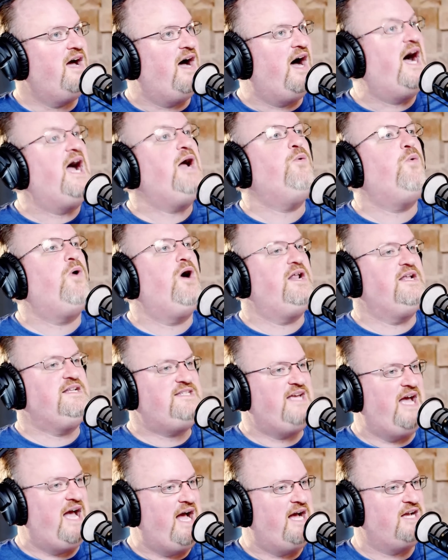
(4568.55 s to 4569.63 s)
I wanted
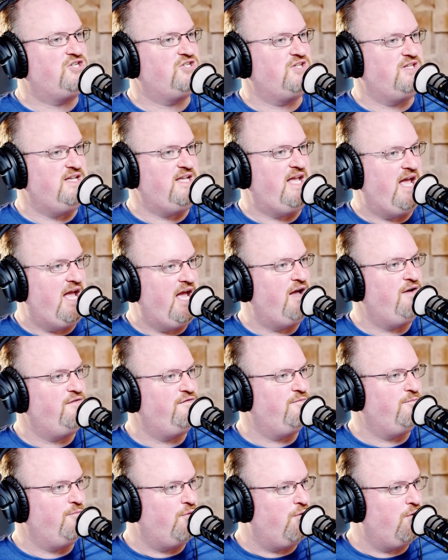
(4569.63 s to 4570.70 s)
to actually
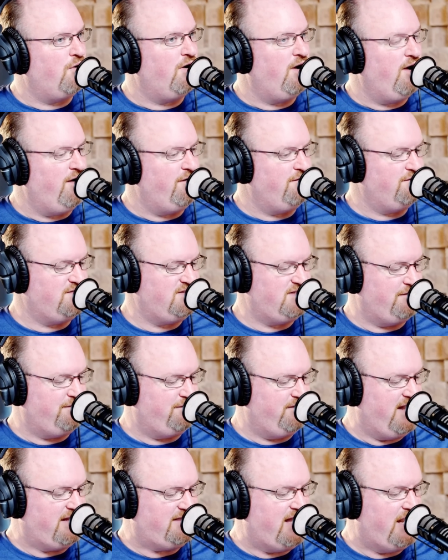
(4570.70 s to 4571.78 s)
have more of stuff like